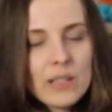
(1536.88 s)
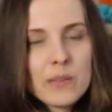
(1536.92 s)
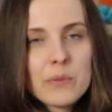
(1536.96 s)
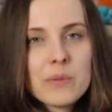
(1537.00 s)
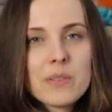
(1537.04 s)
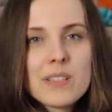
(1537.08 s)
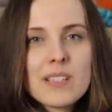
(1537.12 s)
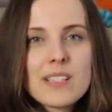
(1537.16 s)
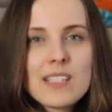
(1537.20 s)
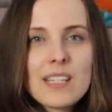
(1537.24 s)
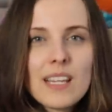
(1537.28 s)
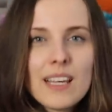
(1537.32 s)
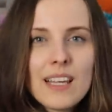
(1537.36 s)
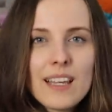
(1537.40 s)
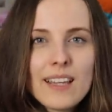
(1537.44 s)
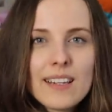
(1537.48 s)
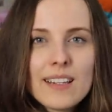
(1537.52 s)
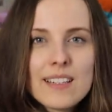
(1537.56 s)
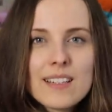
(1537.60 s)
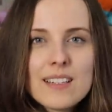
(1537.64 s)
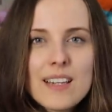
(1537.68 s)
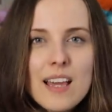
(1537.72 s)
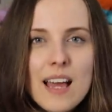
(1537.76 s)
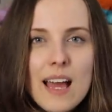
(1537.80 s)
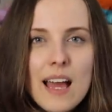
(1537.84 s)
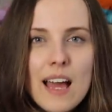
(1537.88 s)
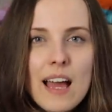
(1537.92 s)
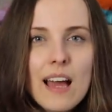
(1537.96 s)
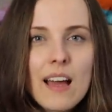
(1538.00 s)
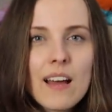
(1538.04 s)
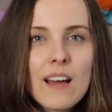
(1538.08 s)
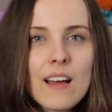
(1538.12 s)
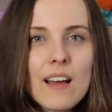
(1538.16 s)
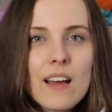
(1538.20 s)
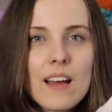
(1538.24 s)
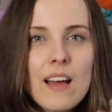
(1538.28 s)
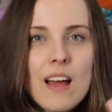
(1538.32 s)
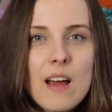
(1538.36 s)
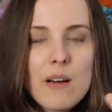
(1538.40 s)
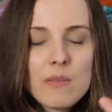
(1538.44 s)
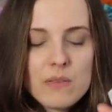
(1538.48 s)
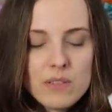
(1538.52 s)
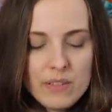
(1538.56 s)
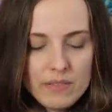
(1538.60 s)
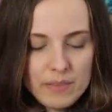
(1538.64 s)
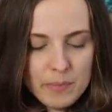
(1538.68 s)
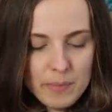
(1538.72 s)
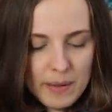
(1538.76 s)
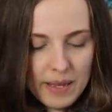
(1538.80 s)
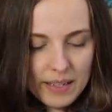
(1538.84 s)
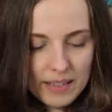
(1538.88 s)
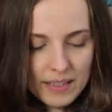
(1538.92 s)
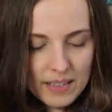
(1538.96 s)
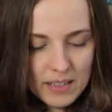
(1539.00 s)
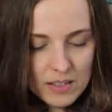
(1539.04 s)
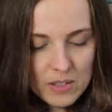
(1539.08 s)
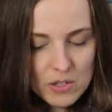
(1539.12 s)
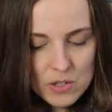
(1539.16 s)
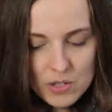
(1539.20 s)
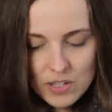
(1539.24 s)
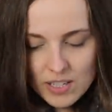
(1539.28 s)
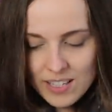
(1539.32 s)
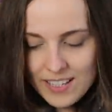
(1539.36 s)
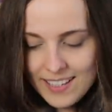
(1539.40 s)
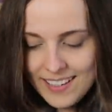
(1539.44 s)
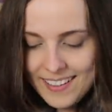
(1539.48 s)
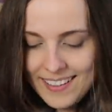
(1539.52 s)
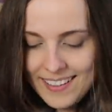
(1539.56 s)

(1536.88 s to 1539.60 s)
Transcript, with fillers: I don't want to take it out of the package.